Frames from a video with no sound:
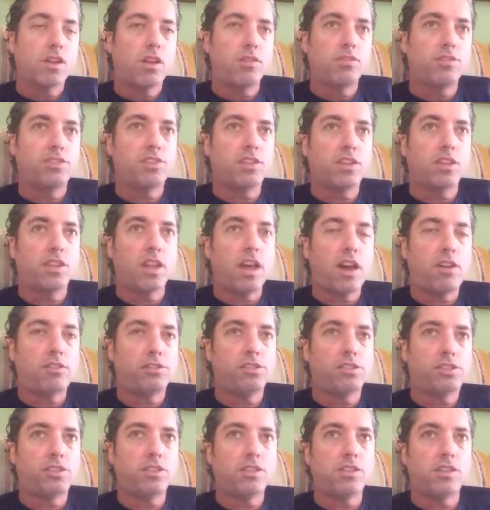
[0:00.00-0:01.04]

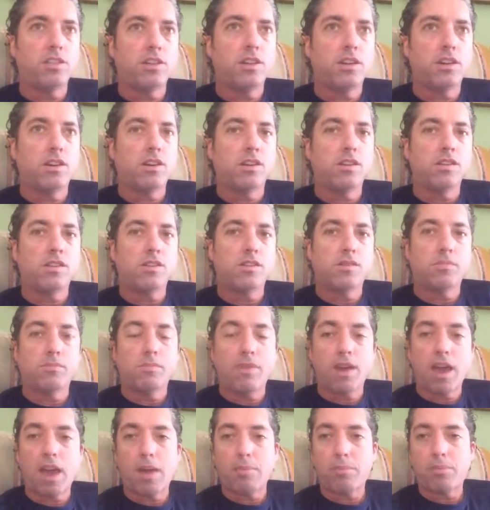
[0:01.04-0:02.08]
analogy, the
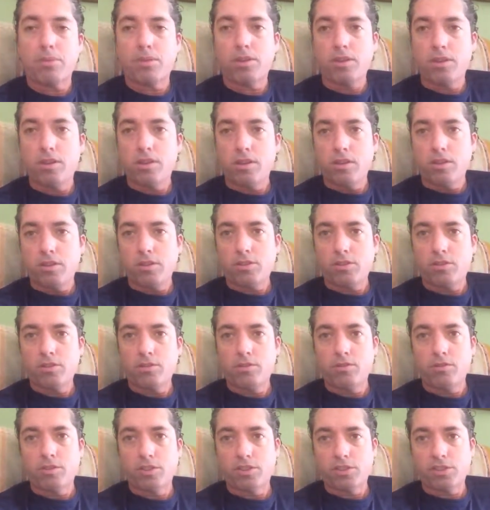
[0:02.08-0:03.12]
map
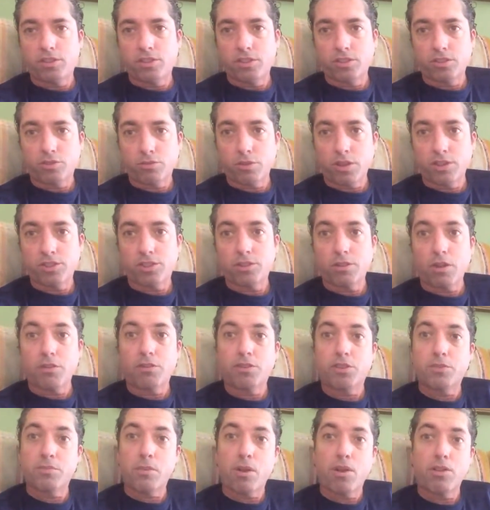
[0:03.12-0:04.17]
to the treasure
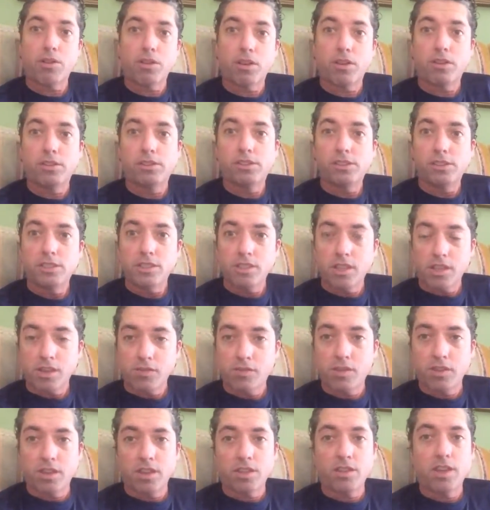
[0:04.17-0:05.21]
of Sparta,
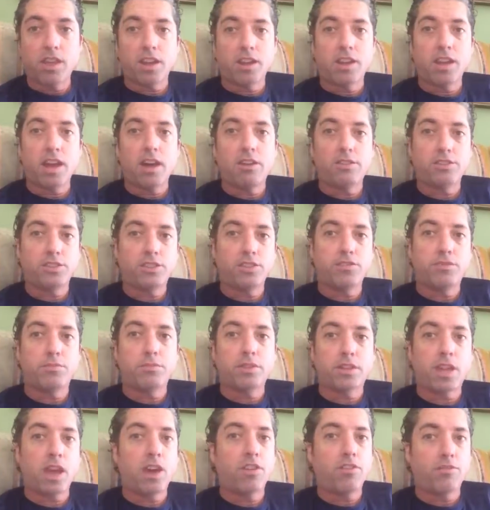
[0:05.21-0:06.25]
if you get that analogy from
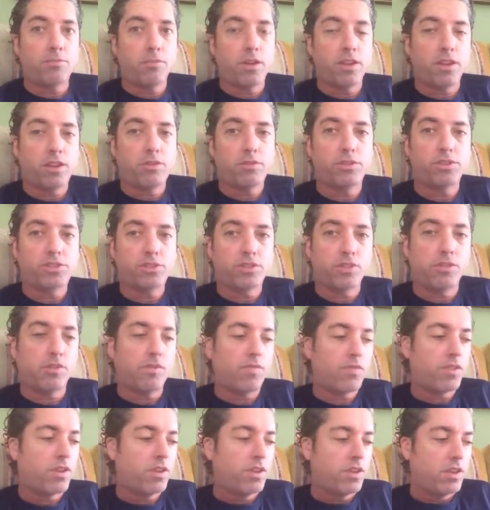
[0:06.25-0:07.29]
The Count of Monte
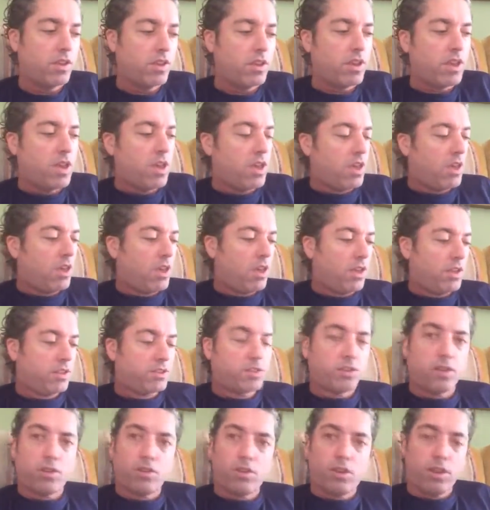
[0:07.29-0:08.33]
Cristo.
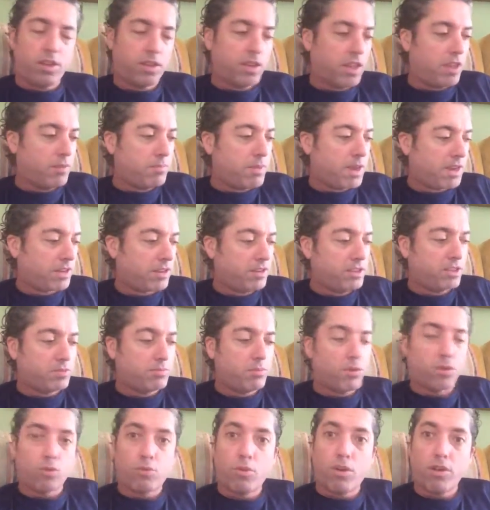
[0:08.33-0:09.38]
So, getting back to this
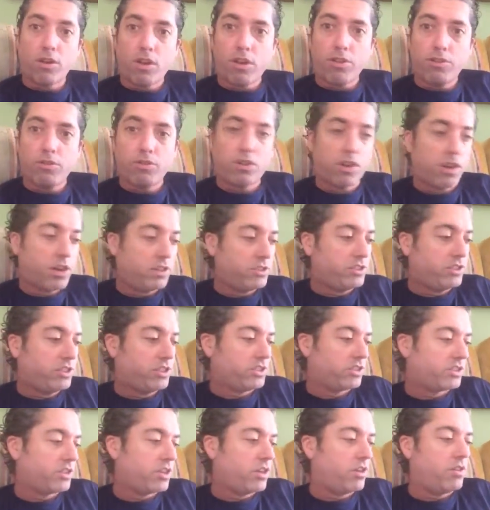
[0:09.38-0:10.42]
book, what are you
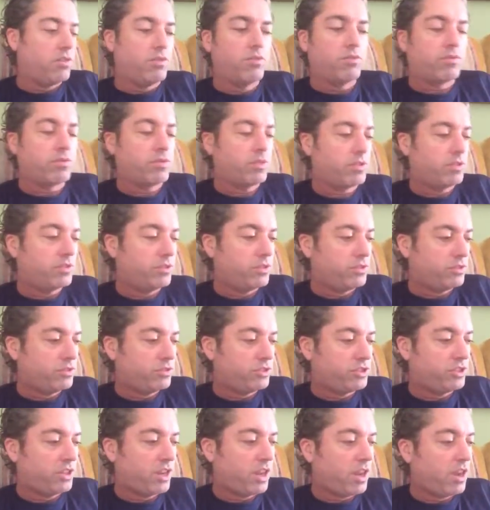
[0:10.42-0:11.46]
conscious of?
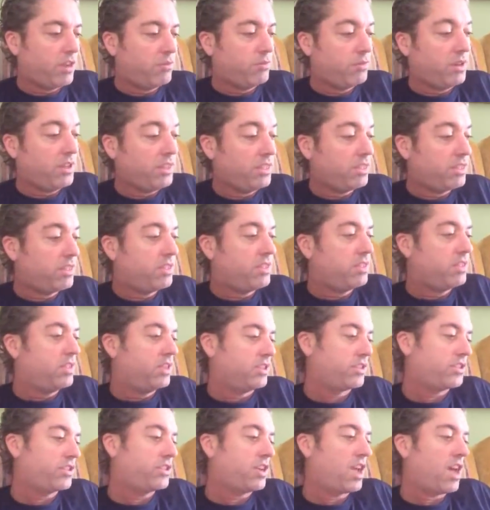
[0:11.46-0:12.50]
Should you read
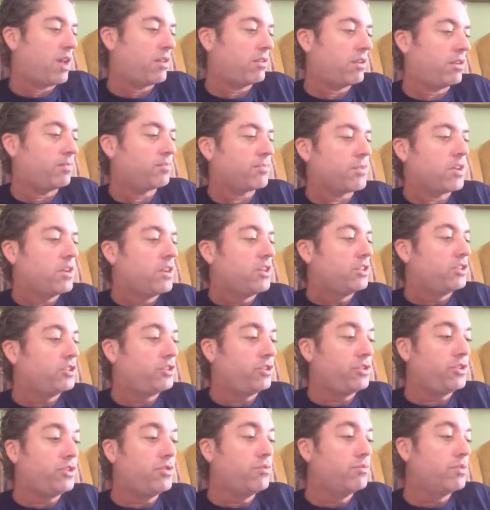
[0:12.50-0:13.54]
this chapter
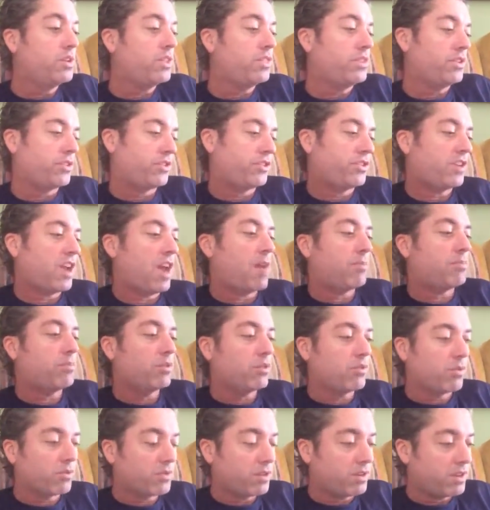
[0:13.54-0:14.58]

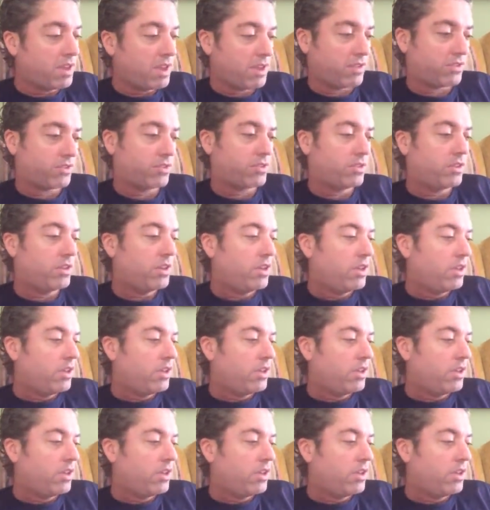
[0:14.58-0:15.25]
or the next?